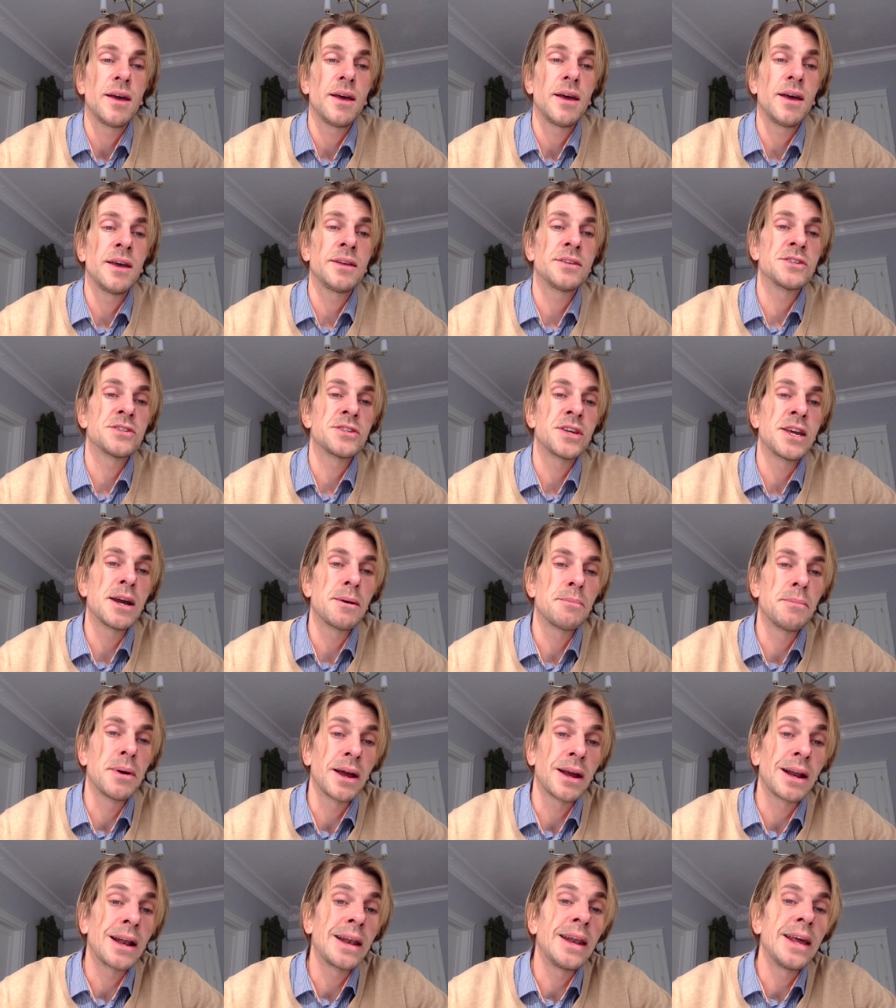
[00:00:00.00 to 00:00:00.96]
It is
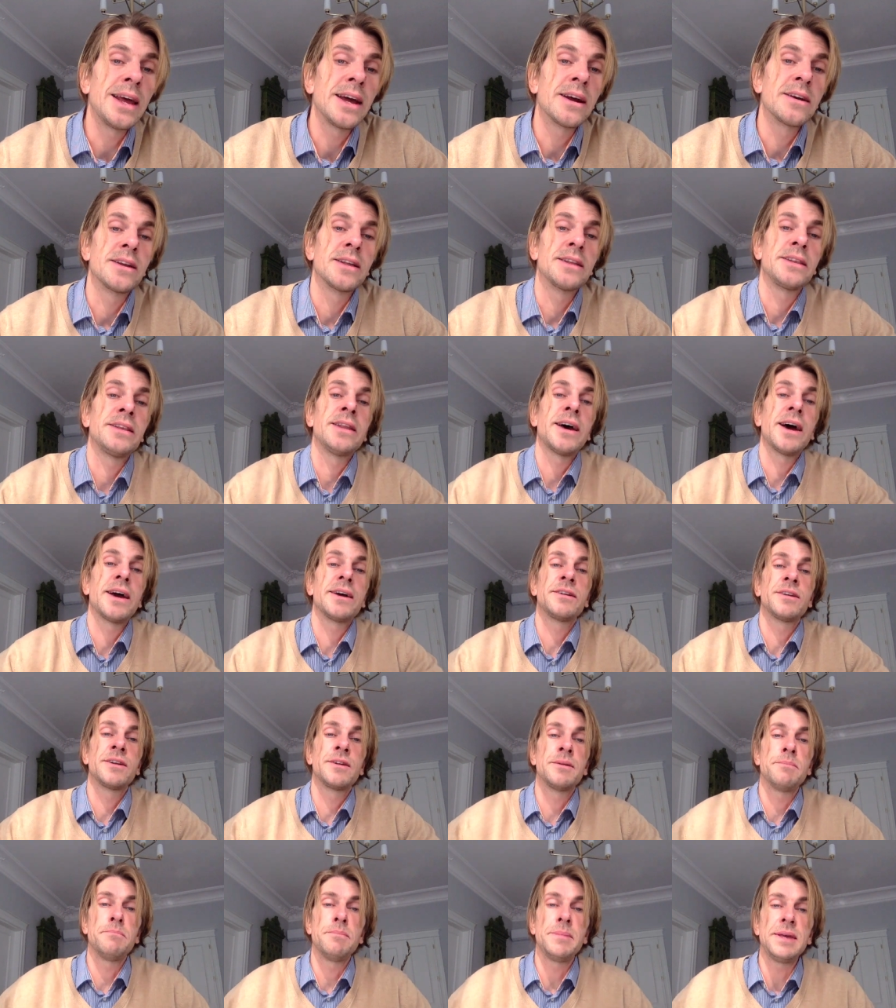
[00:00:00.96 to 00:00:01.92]
hereby clear that neither
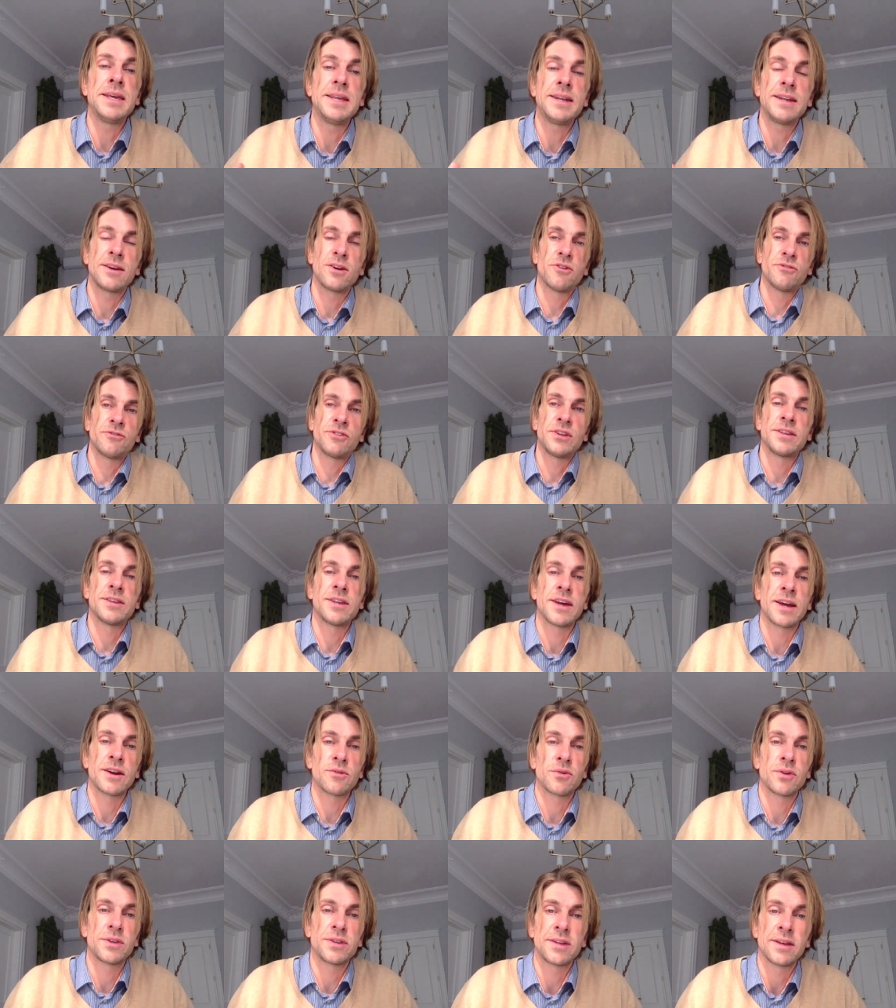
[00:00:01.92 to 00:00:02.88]
the meaning of
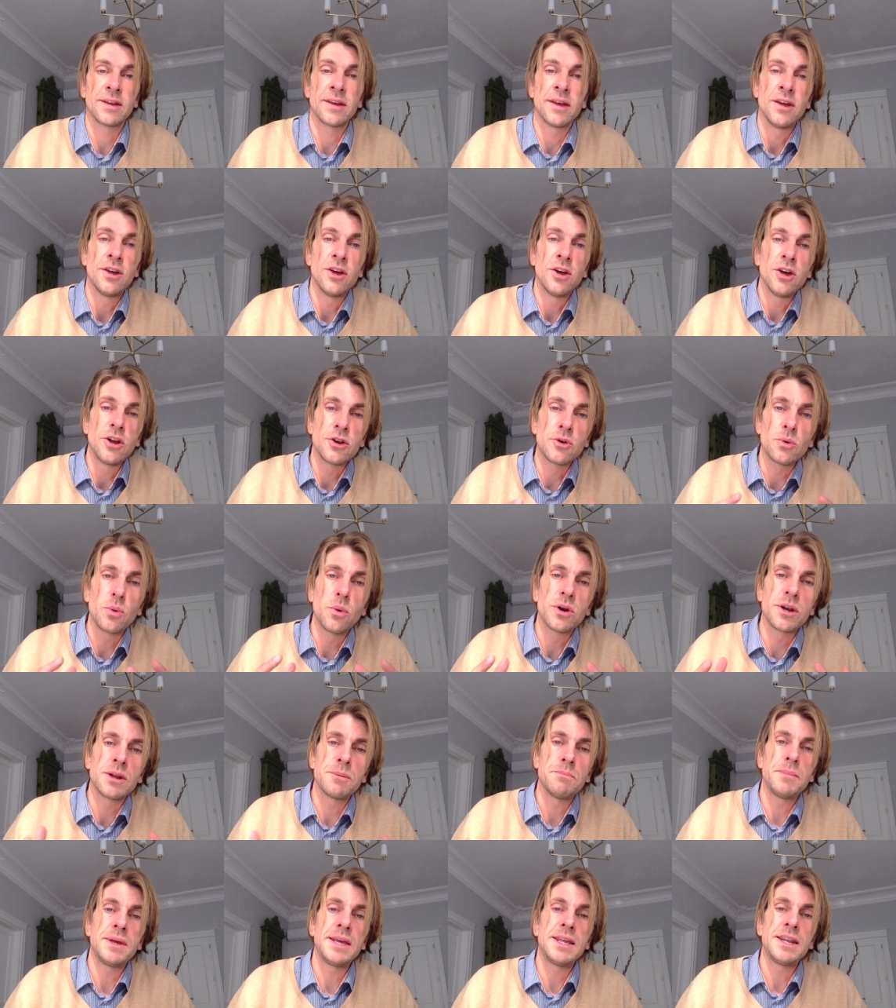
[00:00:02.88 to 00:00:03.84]
integrity nor
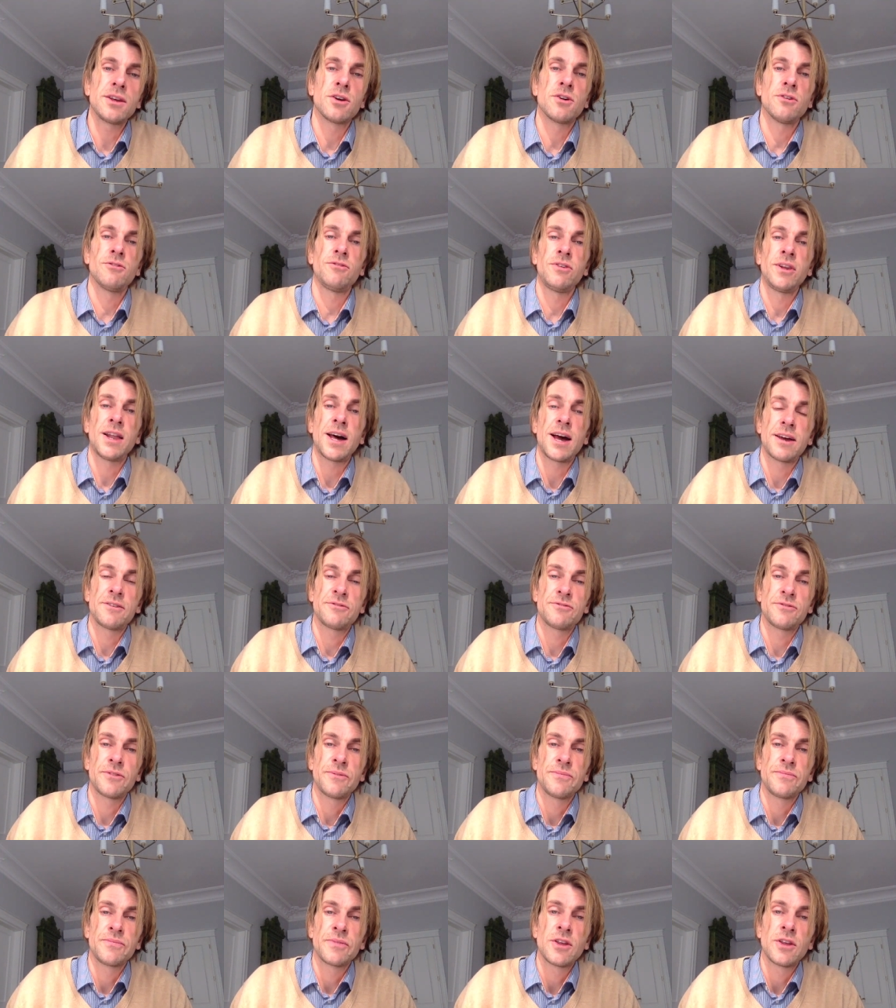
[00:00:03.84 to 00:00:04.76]
the meaning of life